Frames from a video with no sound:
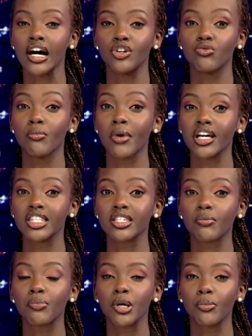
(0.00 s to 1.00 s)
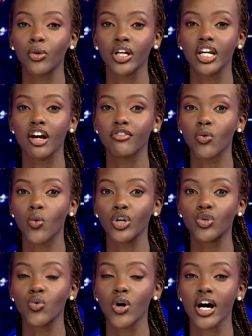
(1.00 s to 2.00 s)
and reminds people and
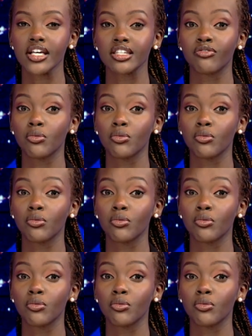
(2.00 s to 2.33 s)
everyone who has